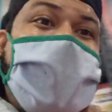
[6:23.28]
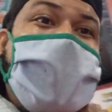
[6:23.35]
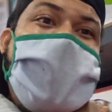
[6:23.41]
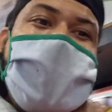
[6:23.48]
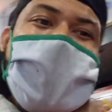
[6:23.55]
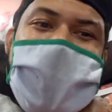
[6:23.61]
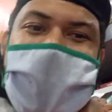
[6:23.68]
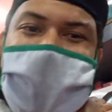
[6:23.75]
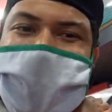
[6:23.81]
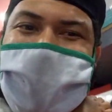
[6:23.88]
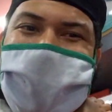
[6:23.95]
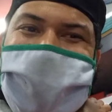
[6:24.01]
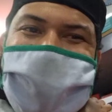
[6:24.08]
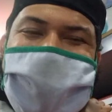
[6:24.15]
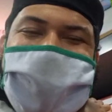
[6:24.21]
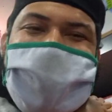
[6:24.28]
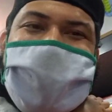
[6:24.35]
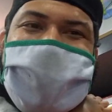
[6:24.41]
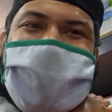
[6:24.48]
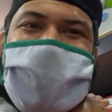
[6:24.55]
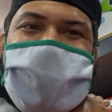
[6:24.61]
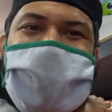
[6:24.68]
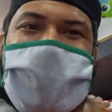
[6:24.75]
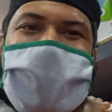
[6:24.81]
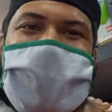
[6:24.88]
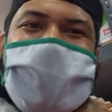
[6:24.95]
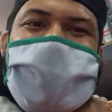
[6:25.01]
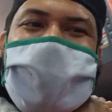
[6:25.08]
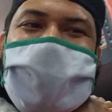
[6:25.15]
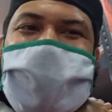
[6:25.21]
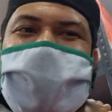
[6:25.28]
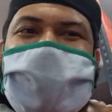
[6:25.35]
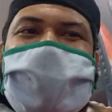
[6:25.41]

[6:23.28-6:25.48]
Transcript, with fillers: Nine Eye, listen today, please.